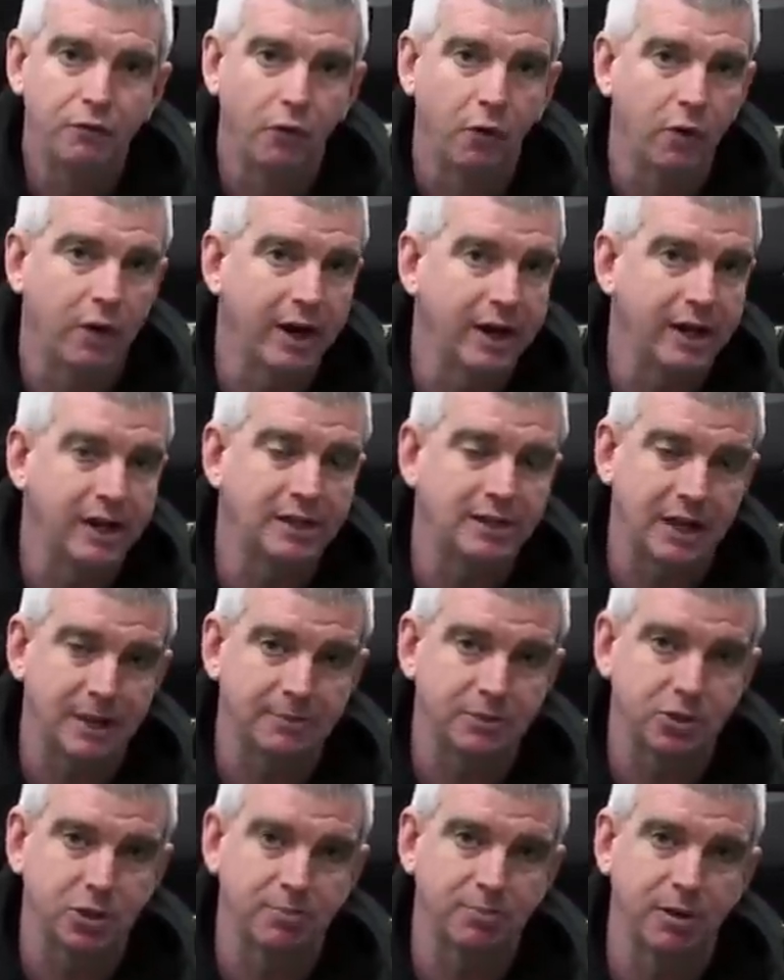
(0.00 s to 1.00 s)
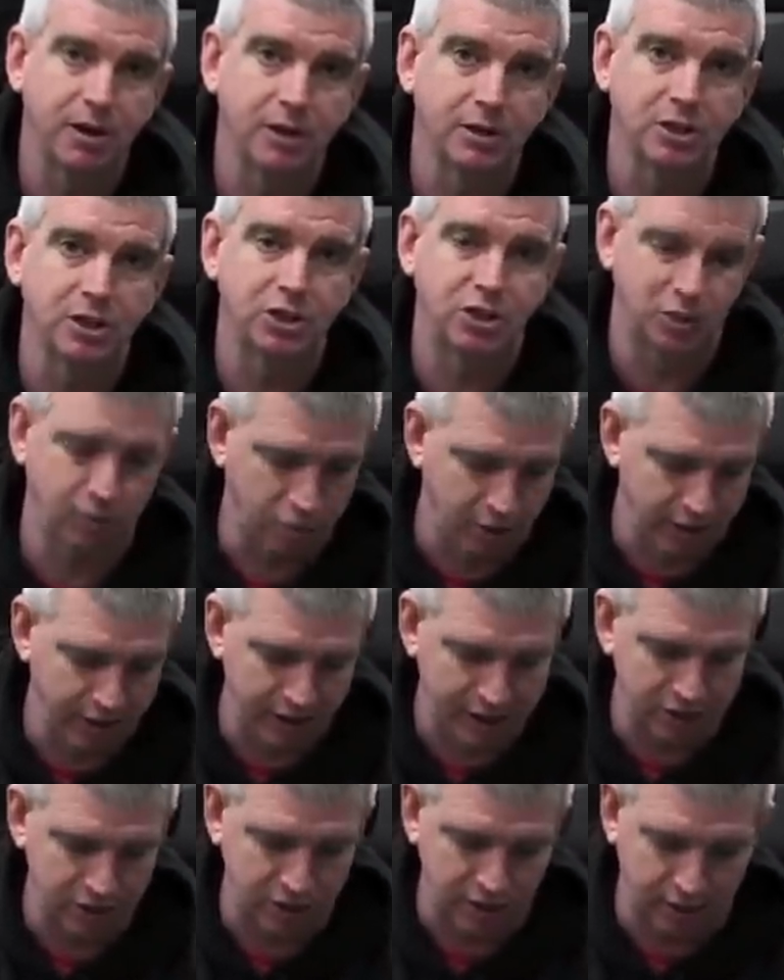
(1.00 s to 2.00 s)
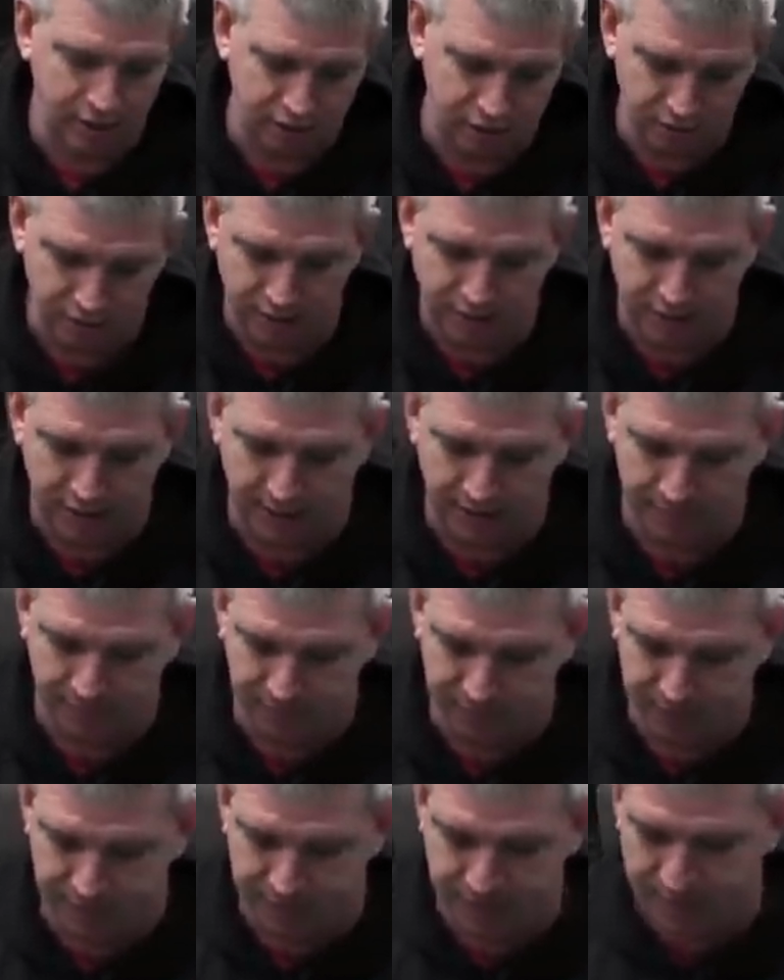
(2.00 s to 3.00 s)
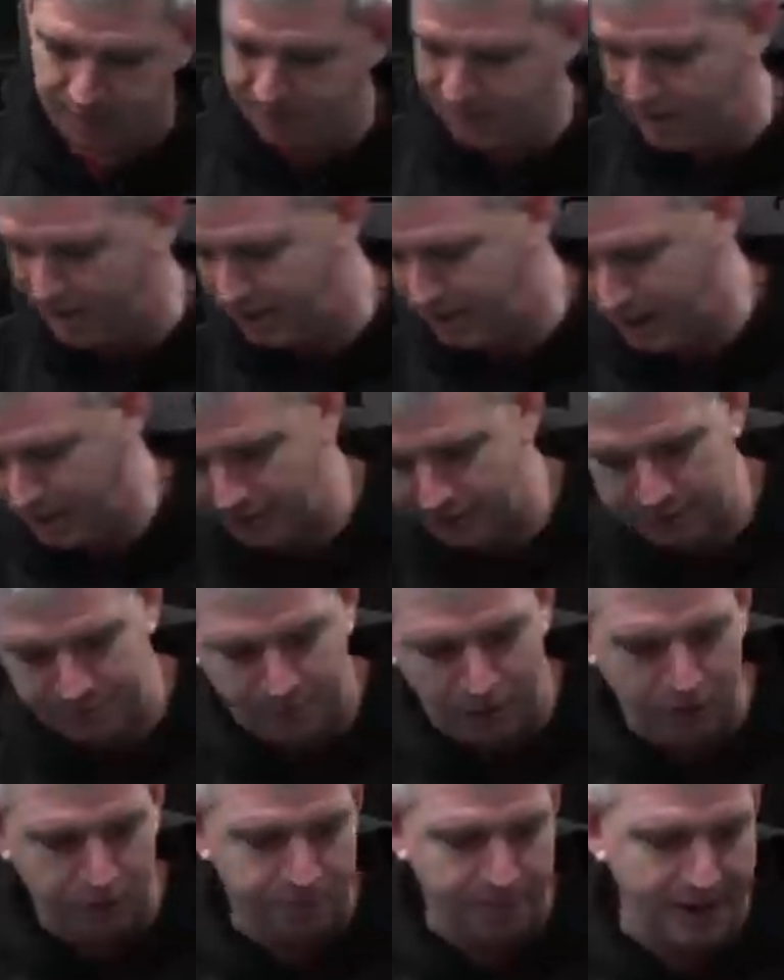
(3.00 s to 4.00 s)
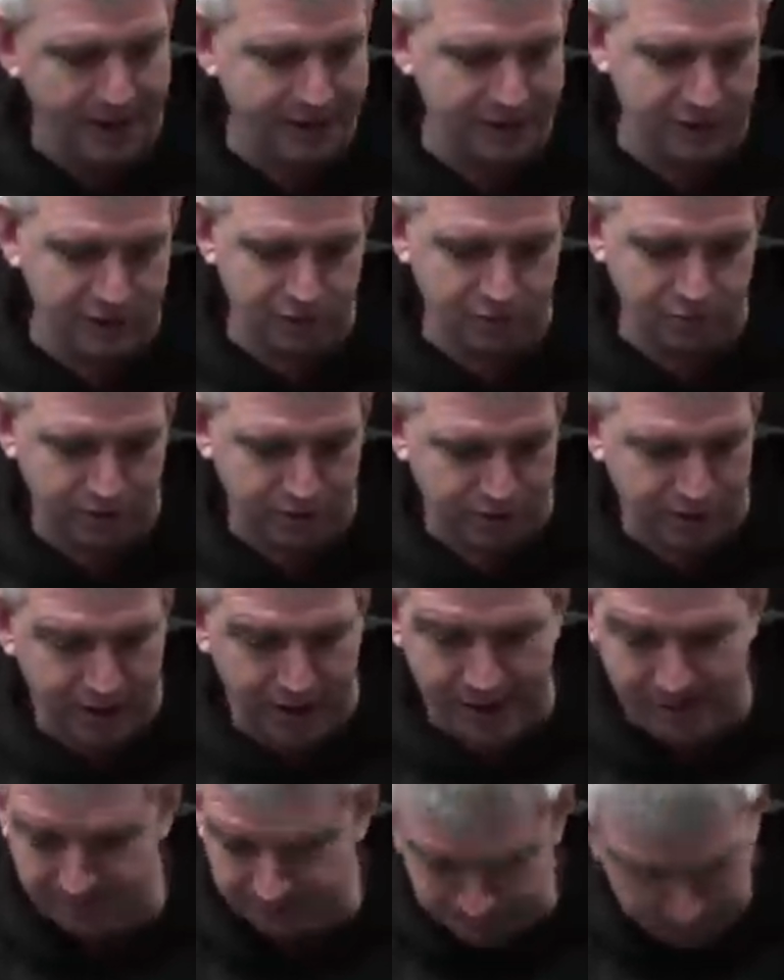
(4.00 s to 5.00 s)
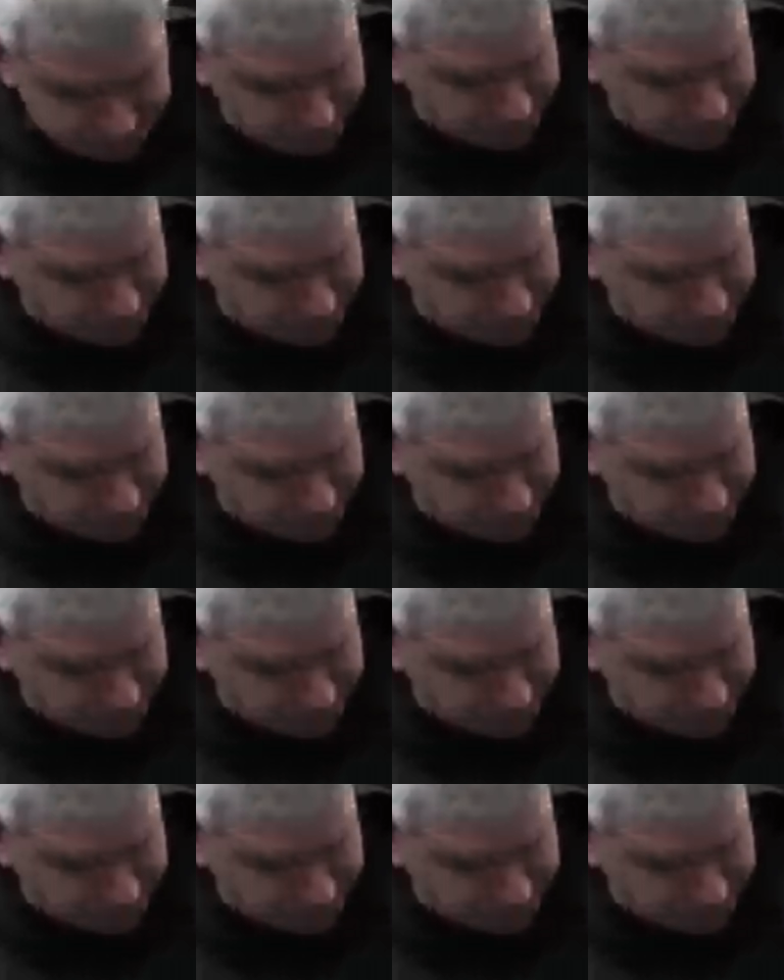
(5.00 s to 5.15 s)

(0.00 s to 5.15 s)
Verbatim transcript: for any temperature bungs that you want to install. So it co PPE covers both bases with that.